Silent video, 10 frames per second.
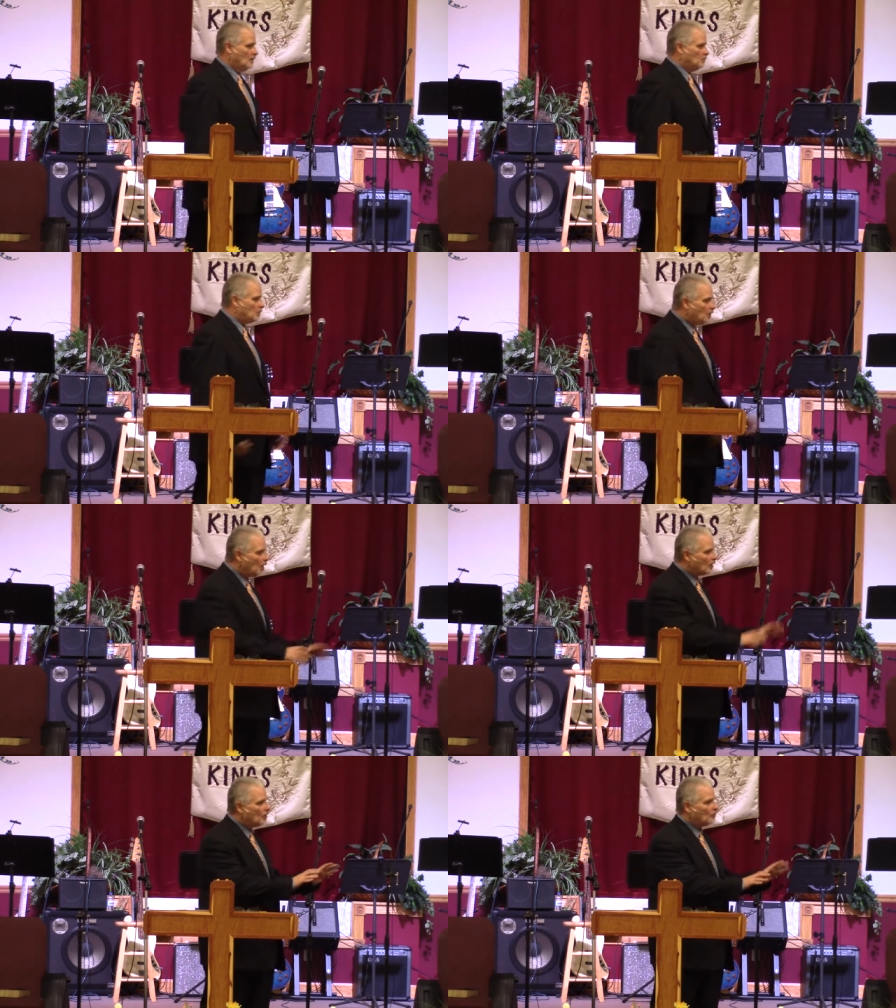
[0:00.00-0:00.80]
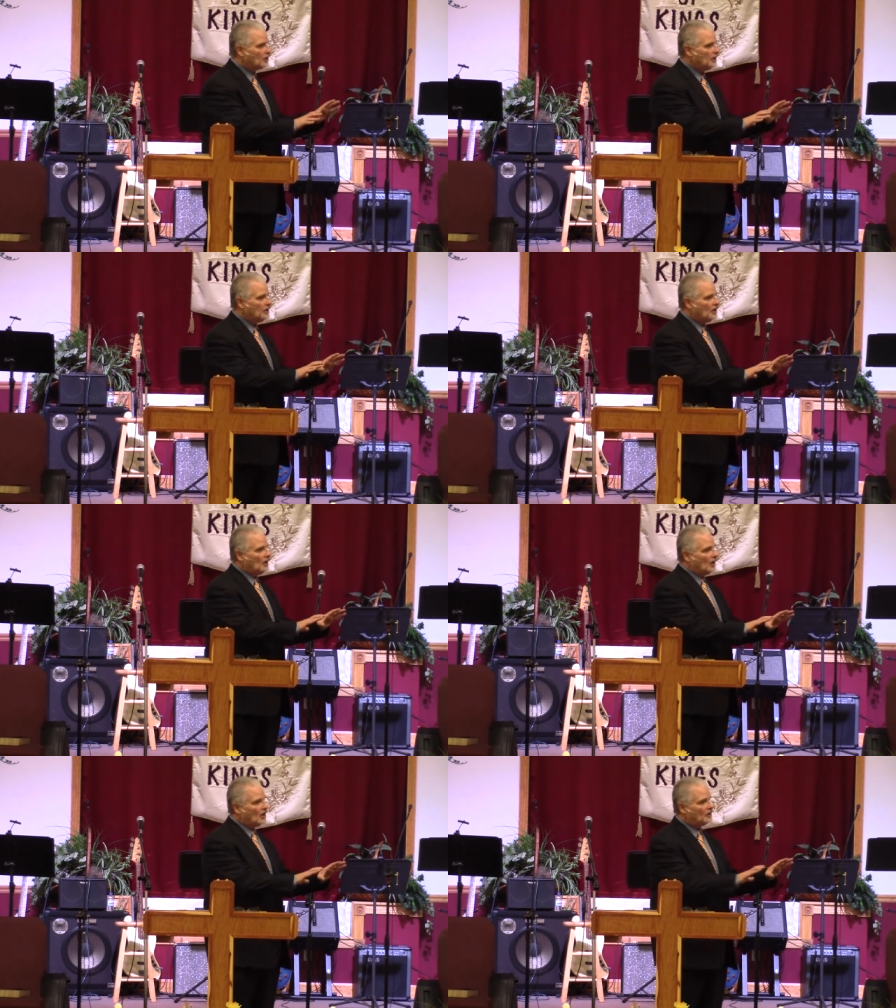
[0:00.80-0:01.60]
But not only
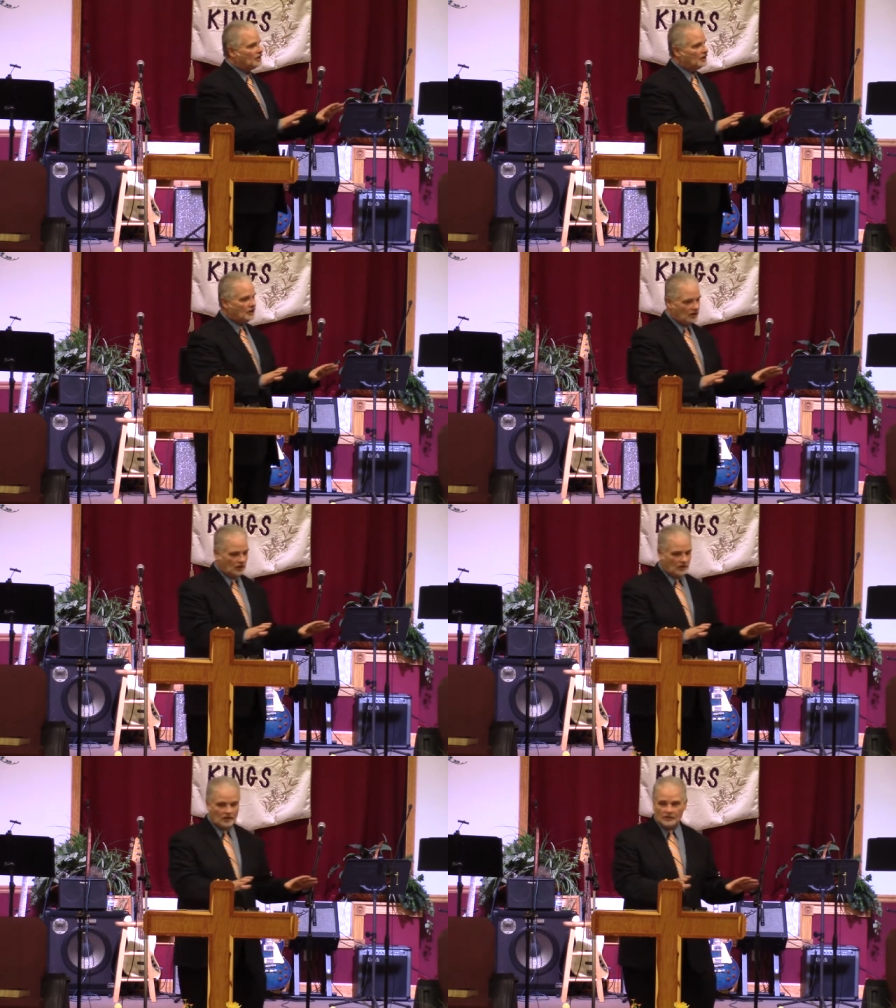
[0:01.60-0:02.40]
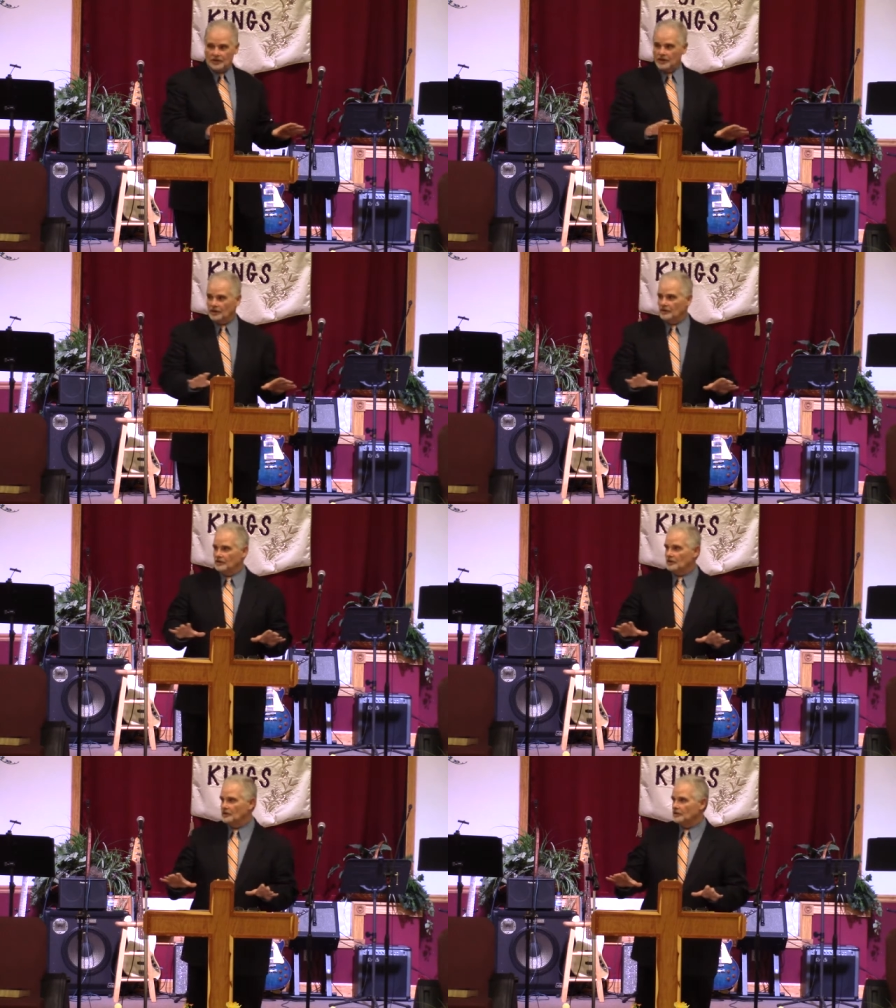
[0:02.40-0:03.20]
on the, the,
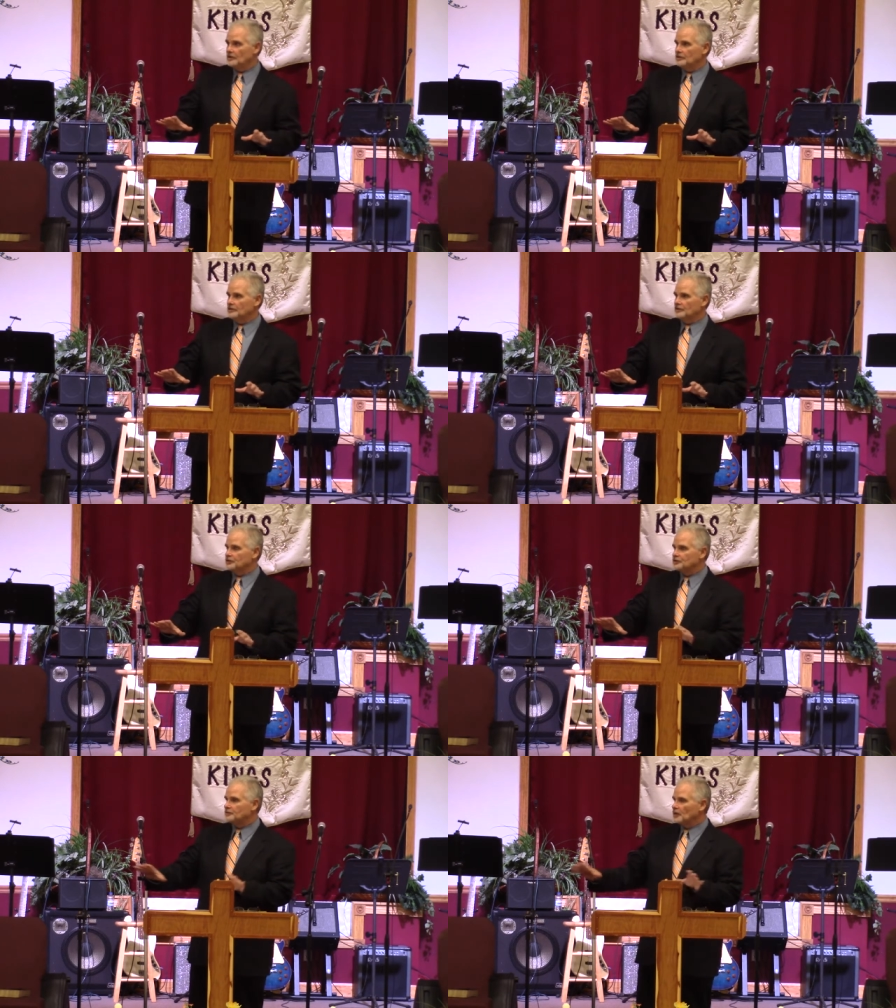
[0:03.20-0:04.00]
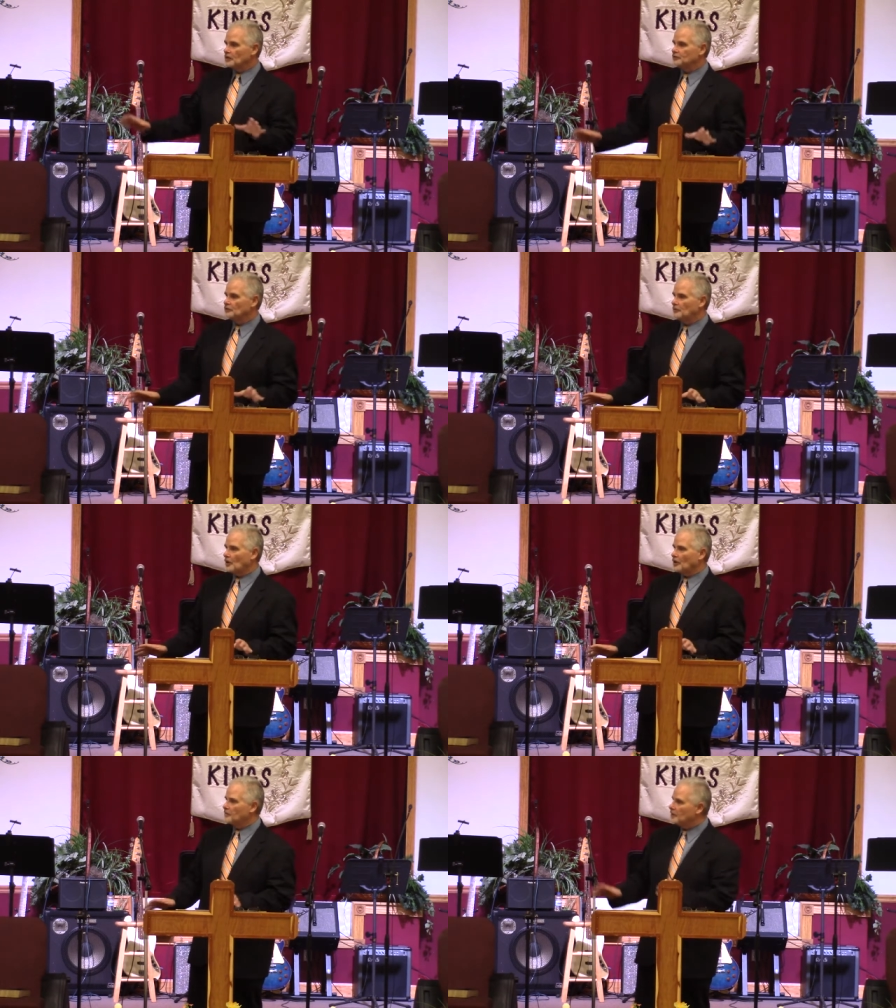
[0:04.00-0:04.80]
the spiritual
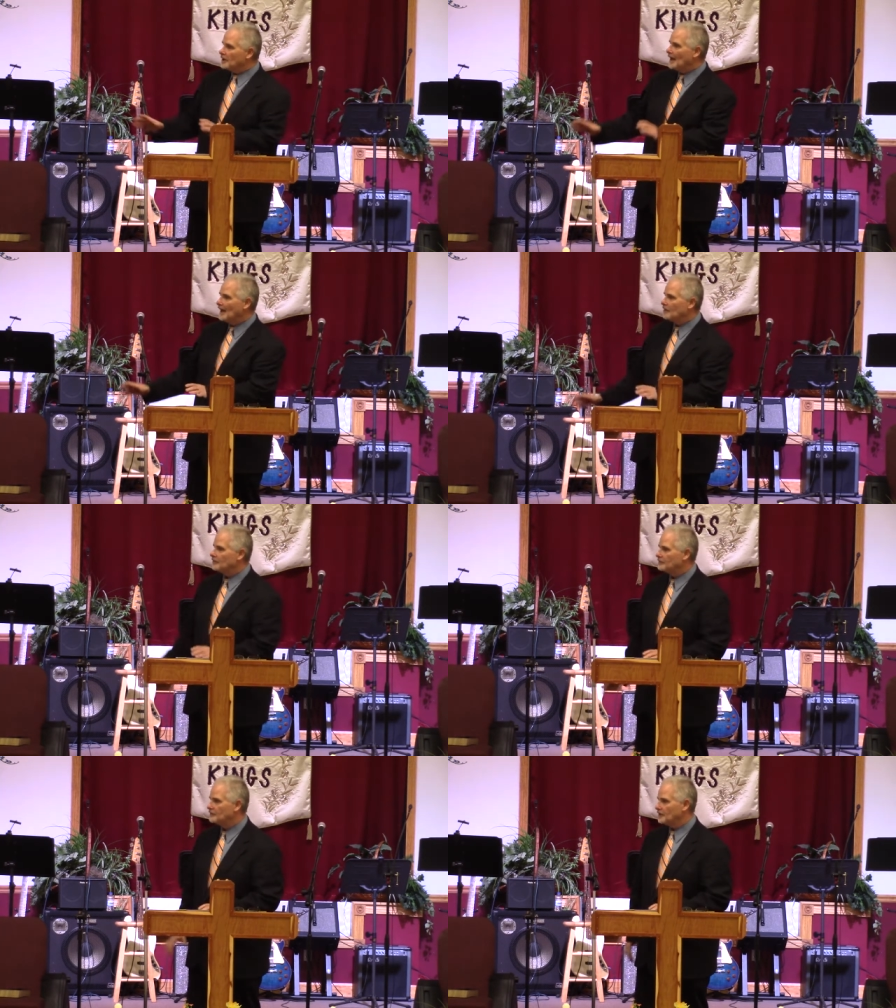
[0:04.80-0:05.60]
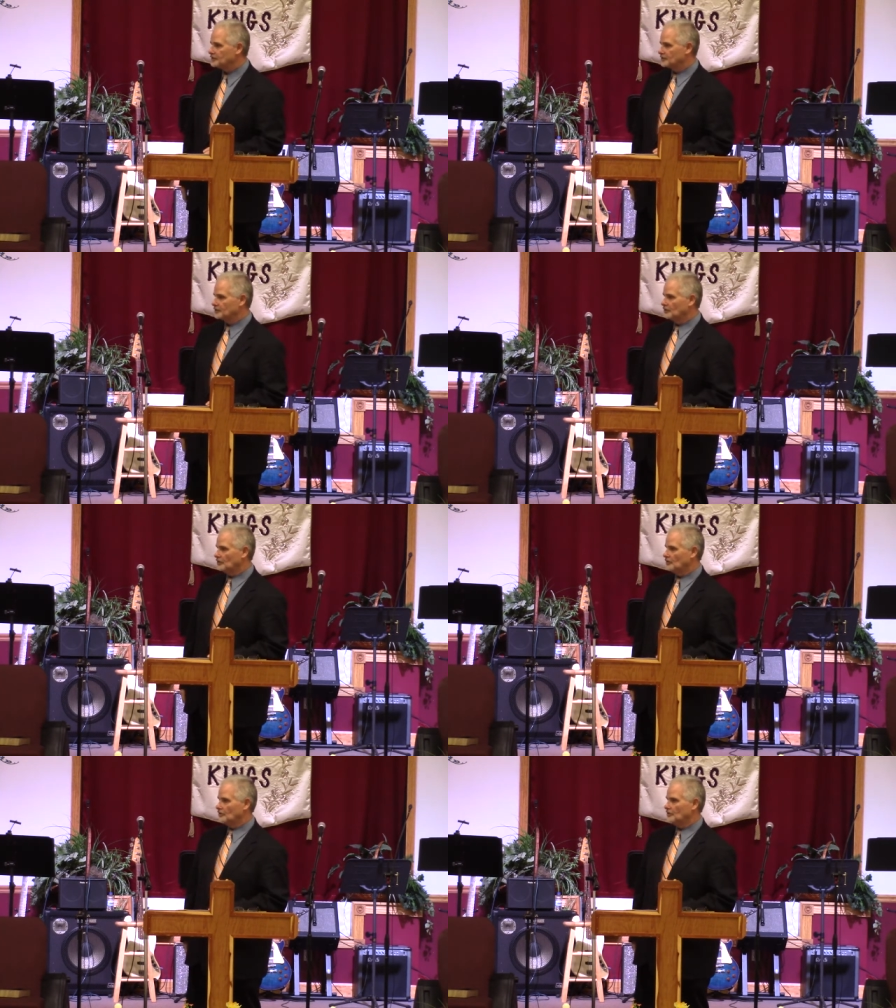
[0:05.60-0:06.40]
part of it, but now the physical.